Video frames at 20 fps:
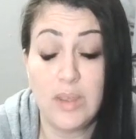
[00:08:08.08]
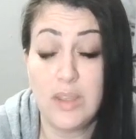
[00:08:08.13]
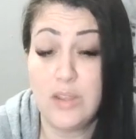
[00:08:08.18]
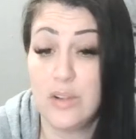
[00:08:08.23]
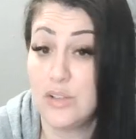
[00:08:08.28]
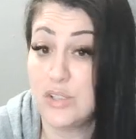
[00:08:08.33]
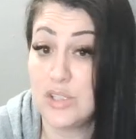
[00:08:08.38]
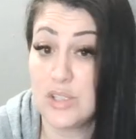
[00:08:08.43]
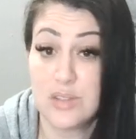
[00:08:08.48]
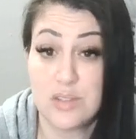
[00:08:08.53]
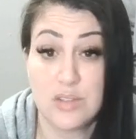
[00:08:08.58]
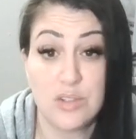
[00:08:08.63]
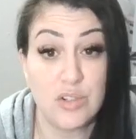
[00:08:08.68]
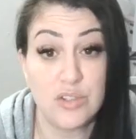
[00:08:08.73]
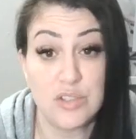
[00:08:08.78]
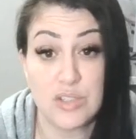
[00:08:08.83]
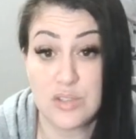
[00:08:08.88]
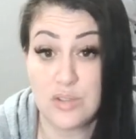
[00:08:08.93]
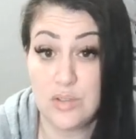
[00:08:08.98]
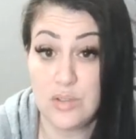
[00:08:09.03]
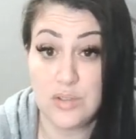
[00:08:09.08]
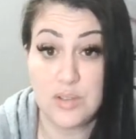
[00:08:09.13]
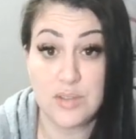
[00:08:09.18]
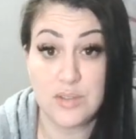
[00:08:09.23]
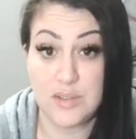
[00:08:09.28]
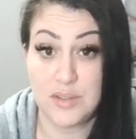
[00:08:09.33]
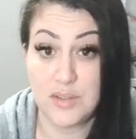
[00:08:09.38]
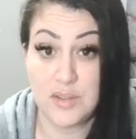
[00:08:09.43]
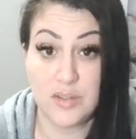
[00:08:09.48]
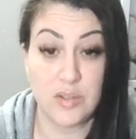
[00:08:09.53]
You're just, you're just
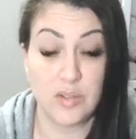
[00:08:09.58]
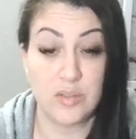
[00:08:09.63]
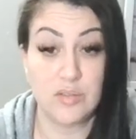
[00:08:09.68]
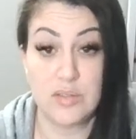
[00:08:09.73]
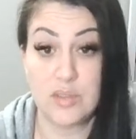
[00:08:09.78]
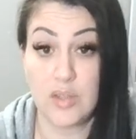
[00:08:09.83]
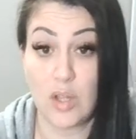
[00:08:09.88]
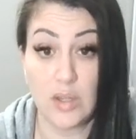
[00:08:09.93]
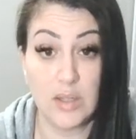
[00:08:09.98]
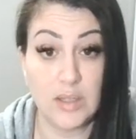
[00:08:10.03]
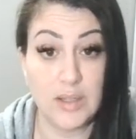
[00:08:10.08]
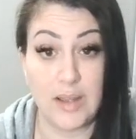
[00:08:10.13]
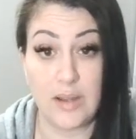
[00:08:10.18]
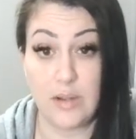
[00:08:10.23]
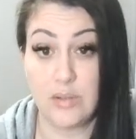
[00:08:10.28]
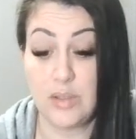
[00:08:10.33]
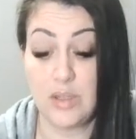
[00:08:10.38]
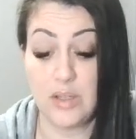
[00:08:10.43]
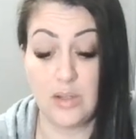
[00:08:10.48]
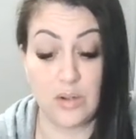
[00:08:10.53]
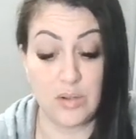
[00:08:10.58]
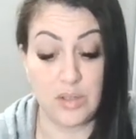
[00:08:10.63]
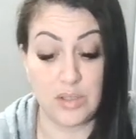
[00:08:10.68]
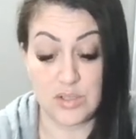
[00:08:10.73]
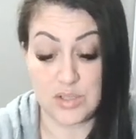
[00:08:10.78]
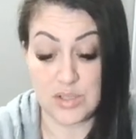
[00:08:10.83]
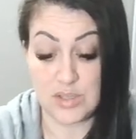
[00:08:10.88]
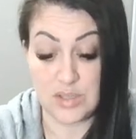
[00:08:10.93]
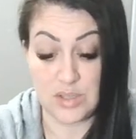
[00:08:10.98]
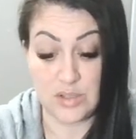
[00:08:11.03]
stalling out. You know, you
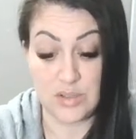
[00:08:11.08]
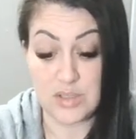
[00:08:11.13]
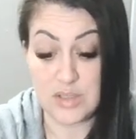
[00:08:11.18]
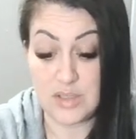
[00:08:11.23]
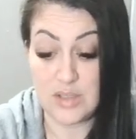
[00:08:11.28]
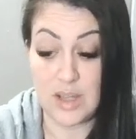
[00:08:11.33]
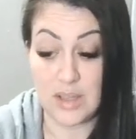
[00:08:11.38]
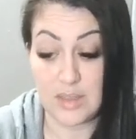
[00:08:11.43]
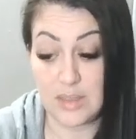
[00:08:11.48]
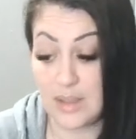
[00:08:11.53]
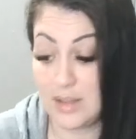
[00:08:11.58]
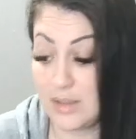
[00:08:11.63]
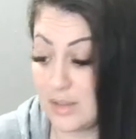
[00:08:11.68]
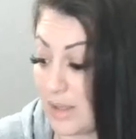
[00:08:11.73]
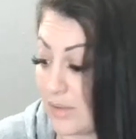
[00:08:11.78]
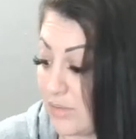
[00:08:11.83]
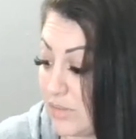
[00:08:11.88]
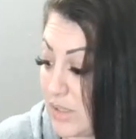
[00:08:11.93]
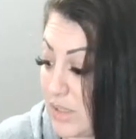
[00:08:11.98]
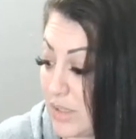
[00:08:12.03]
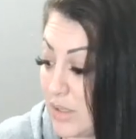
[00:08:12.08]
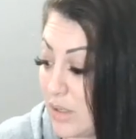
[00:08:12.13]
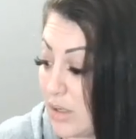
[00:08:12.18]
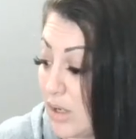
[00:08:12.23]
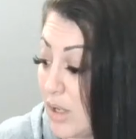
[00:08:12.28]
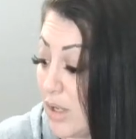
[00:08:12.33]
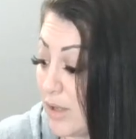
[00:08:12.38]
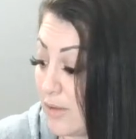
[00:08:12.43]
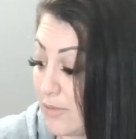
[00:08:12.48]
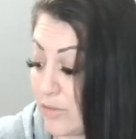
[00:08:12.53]
just, there's nothing left here
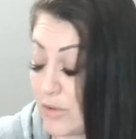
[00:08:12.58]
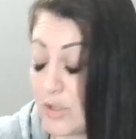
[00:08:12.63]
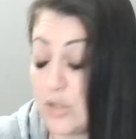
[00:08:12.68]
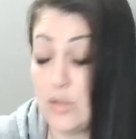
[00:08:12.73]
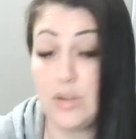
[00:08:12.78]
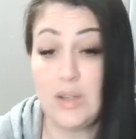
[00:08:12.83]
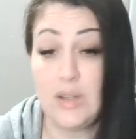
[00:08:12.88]
for you to